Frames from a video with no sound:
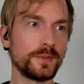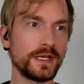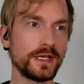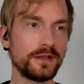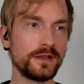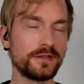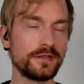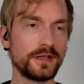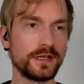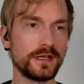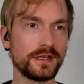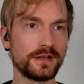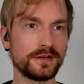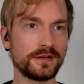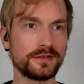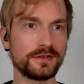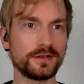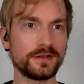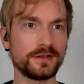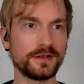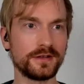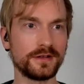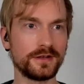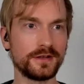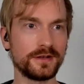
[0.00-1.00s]
many thanks.
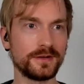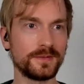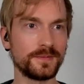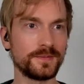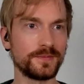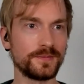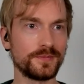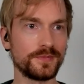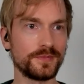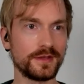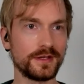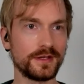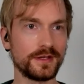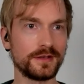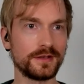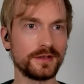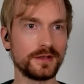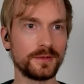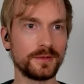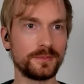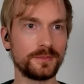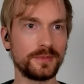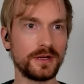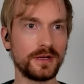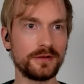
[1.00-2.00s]
Then
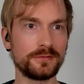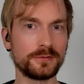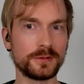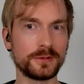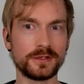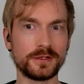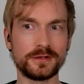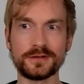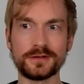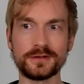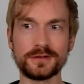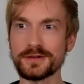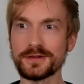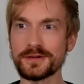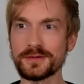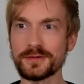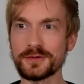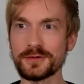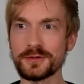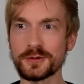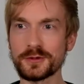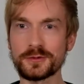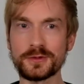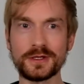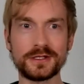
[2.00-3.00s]
Pavel,
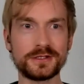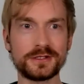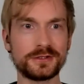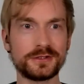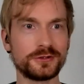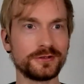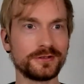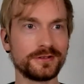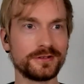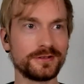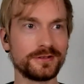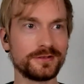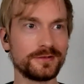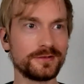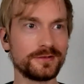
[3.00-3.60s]
your question.